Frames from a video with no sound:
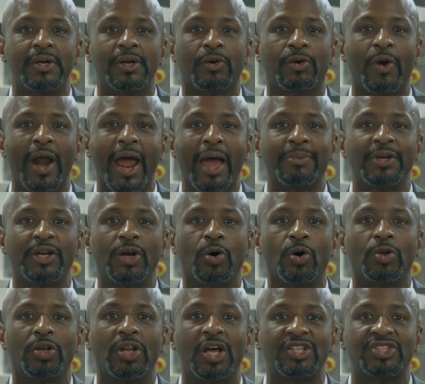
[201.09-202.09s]
Grab-and-go
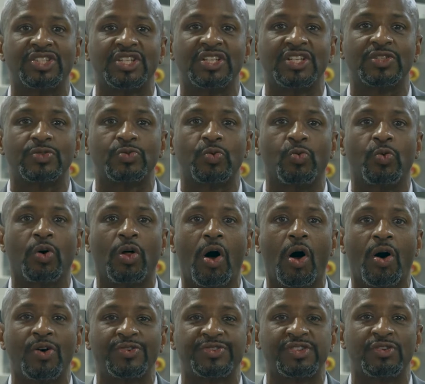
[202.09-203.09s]
lunches will
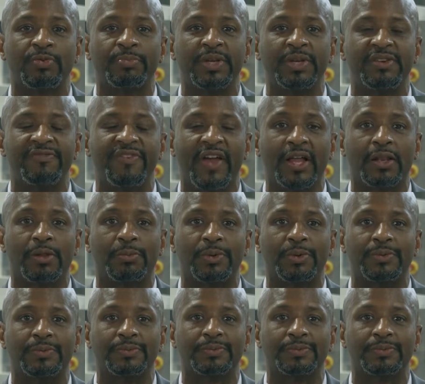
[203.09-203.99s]
also be available.